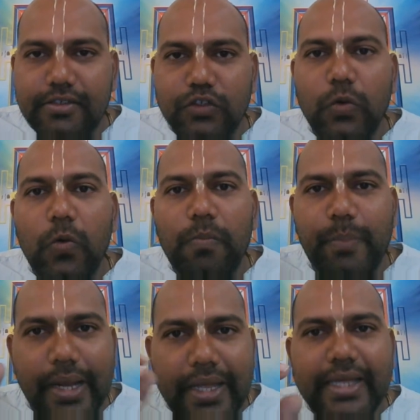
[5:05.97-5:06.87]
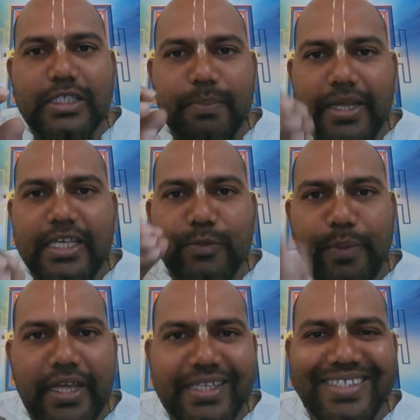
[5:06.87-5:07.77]
So please, please,
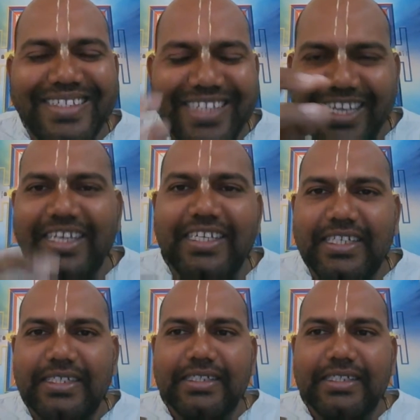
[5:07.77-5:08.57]
please take it,